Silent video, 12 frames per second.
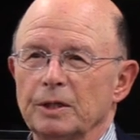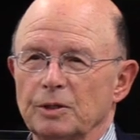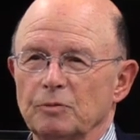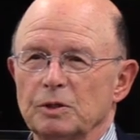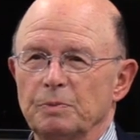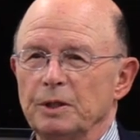because
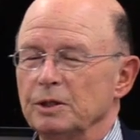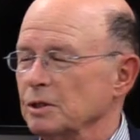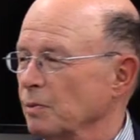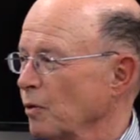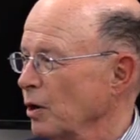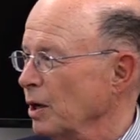it was being
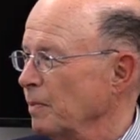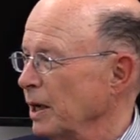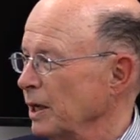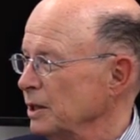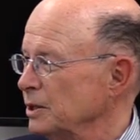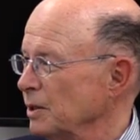supported
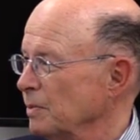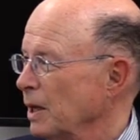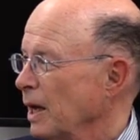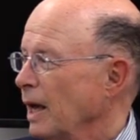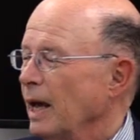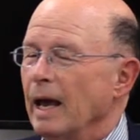by Egypt.
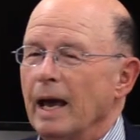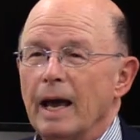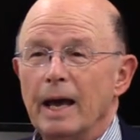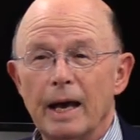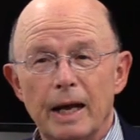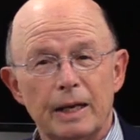
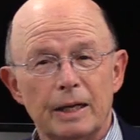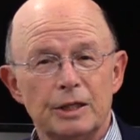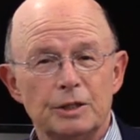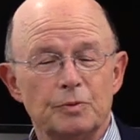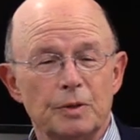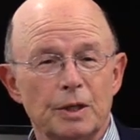And
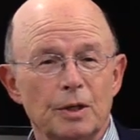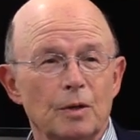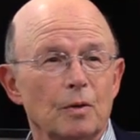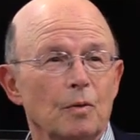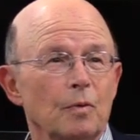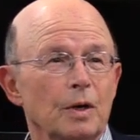
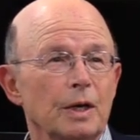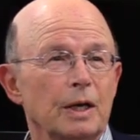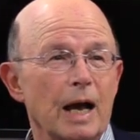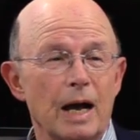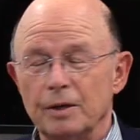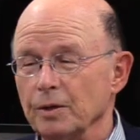Israel
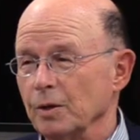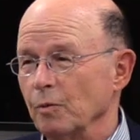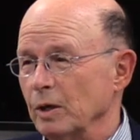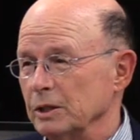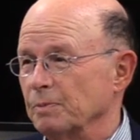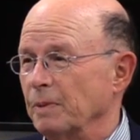would conquer the
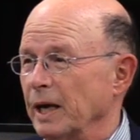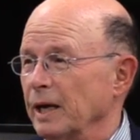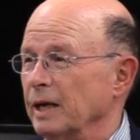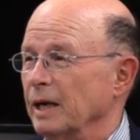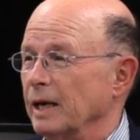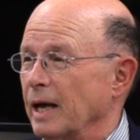West
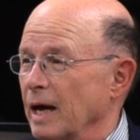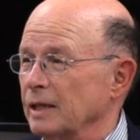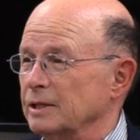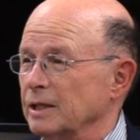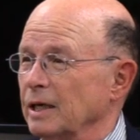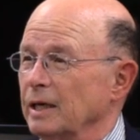Bank and
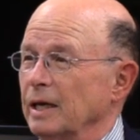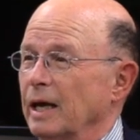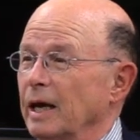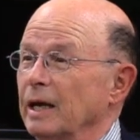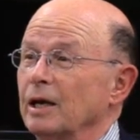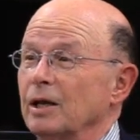Gaza
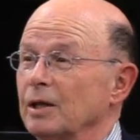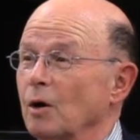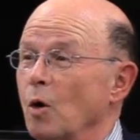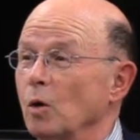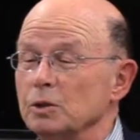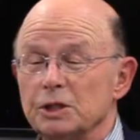and
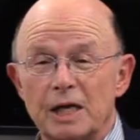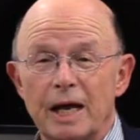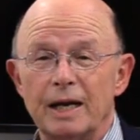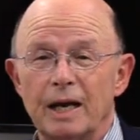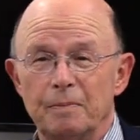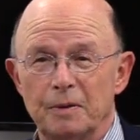the whole
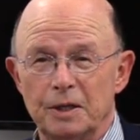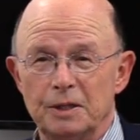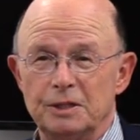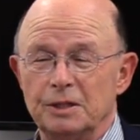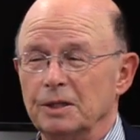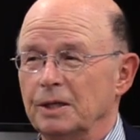Sinai
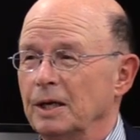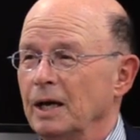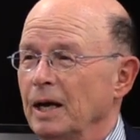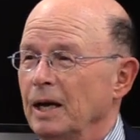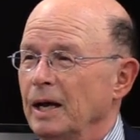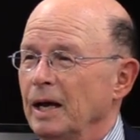Peninsula.
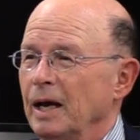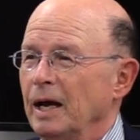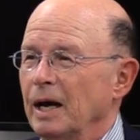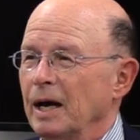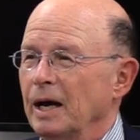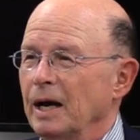
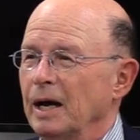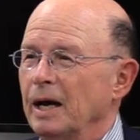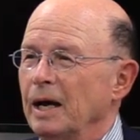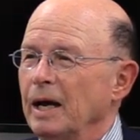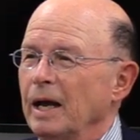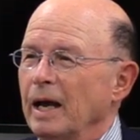
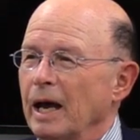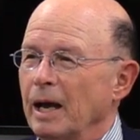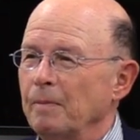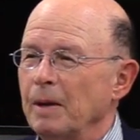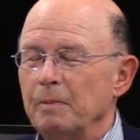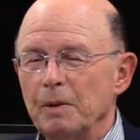Uh,
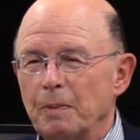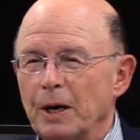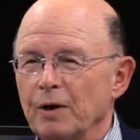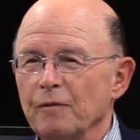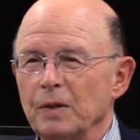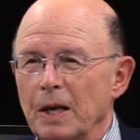and maybe
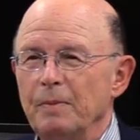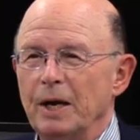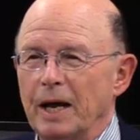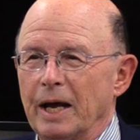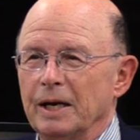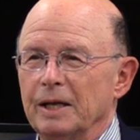part of
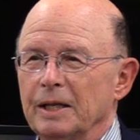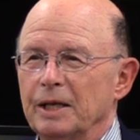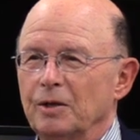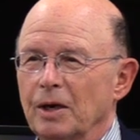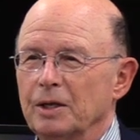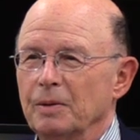Lebanon.
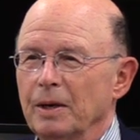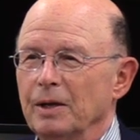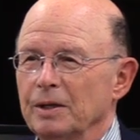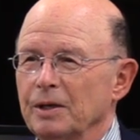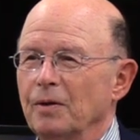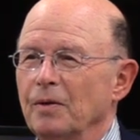They talked
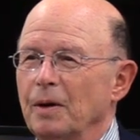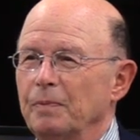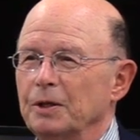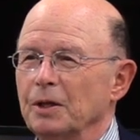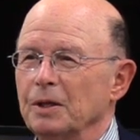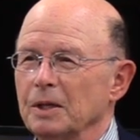about, you know,
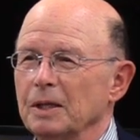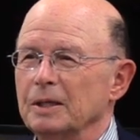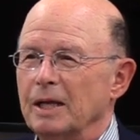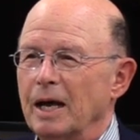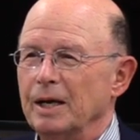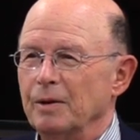up to the
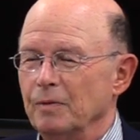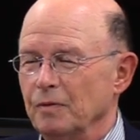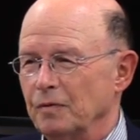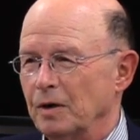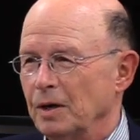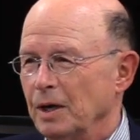Litani
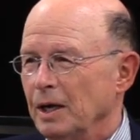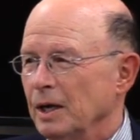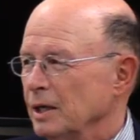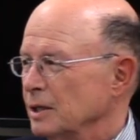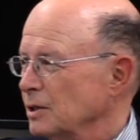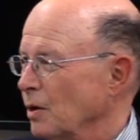River.
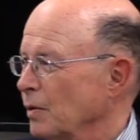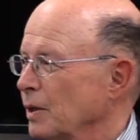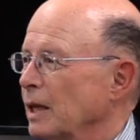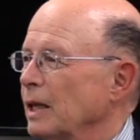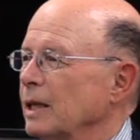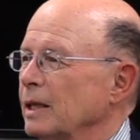
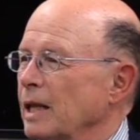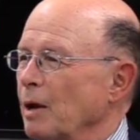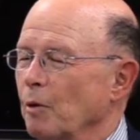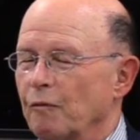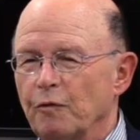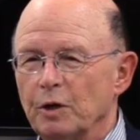So they
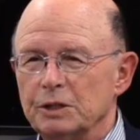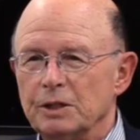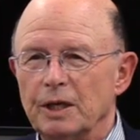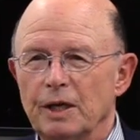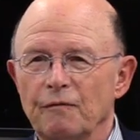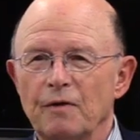were forced
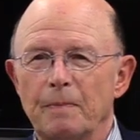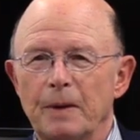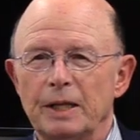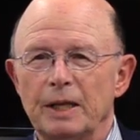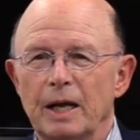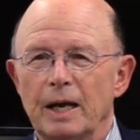to give up
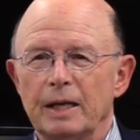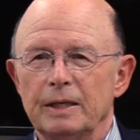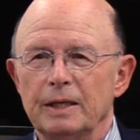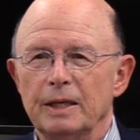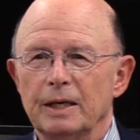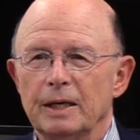on that
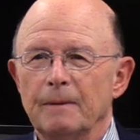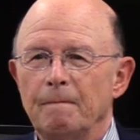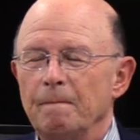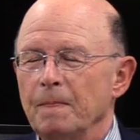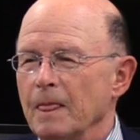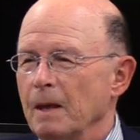idea
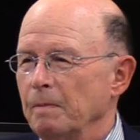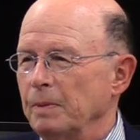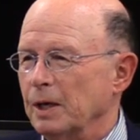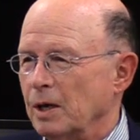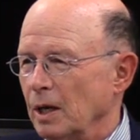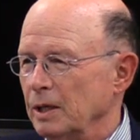
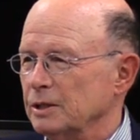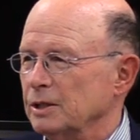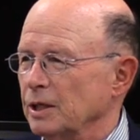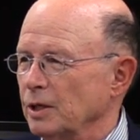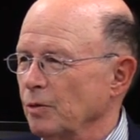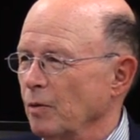
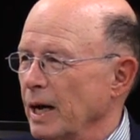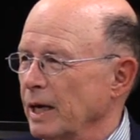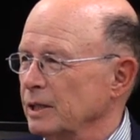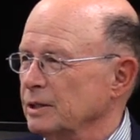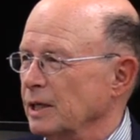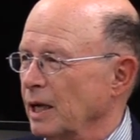because the
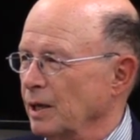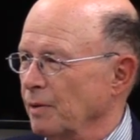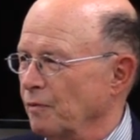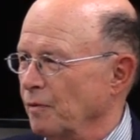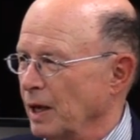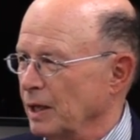US and
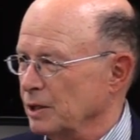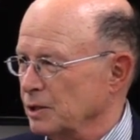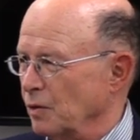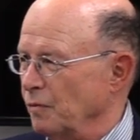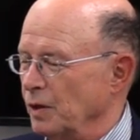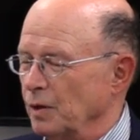the, and the
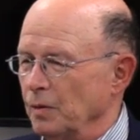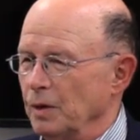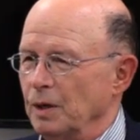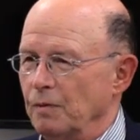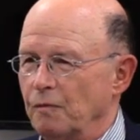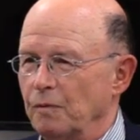Soviet
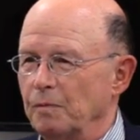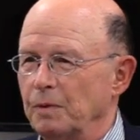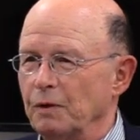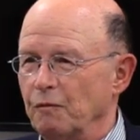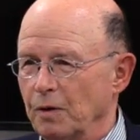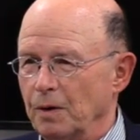Union, for
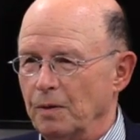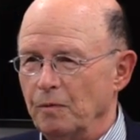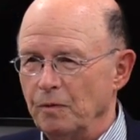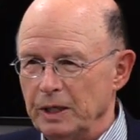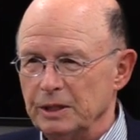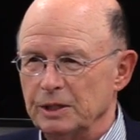different
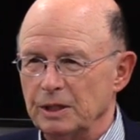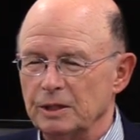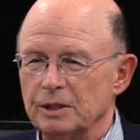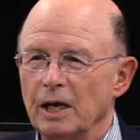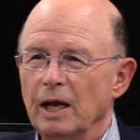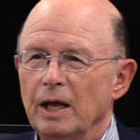
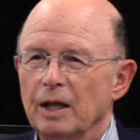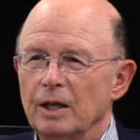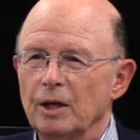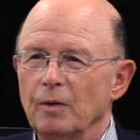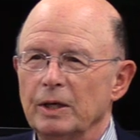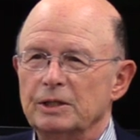reasons,
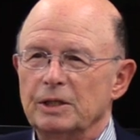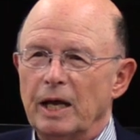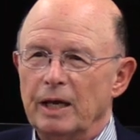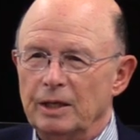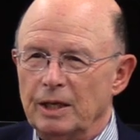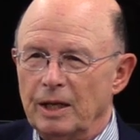the U.S.
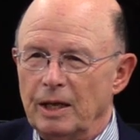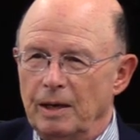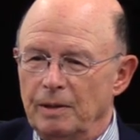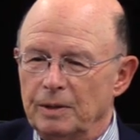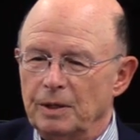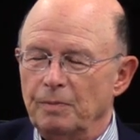saying to,
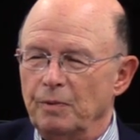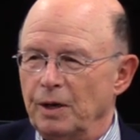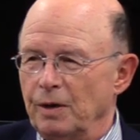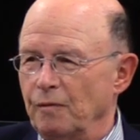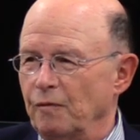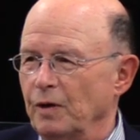the, to
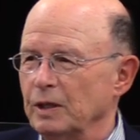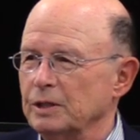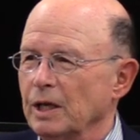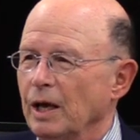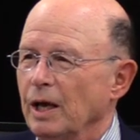Britain and France,